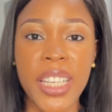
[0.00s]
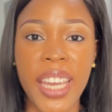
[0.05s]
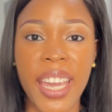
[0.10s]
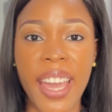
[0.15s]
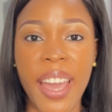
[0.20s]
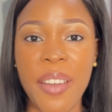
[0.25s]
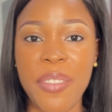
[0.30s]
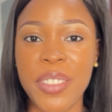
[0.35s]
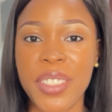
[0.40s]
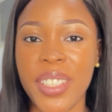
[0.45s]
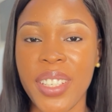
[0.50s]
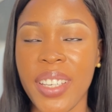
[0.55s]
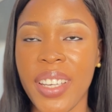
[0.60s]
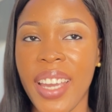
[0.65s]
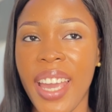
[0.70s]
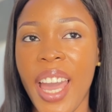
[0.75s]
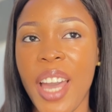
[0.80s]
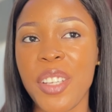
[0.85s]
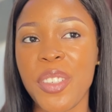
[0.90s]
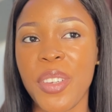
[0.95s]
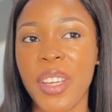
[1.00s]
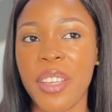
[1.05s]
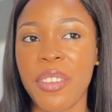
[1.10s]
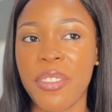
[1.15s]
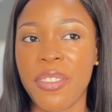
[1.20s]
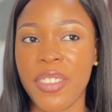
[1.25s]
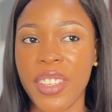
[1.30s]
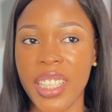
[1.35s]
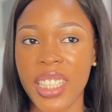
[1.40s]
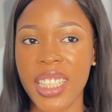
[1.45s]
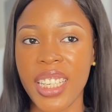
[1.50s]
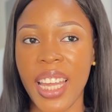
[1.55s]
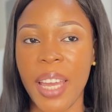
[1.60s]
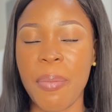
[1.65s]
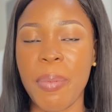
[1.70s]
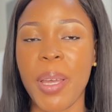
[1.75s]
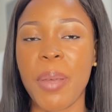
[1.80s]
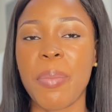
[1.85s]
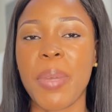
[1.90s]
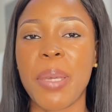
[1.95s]
year after, how do I feel
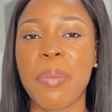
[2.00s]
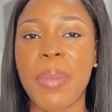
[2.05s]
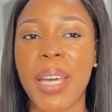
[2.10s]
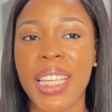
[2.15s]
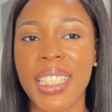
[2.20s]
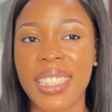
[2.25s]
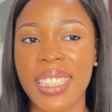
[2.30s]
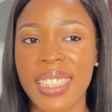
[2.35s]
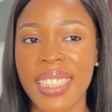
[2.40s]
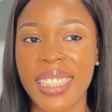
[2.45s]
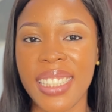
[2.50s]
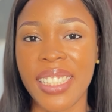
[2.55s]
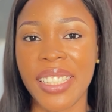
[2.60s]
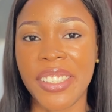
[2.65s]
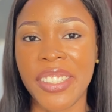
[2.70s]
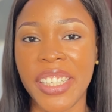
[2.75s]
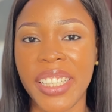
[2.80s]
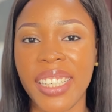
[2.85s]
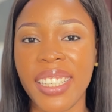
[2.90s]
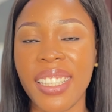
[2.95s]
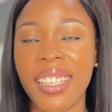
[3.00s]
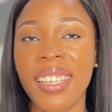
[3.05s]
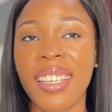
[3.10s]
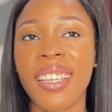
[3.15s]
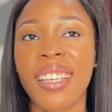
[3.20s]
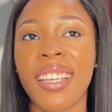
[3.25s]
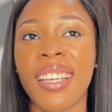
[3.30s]
about my master's degree?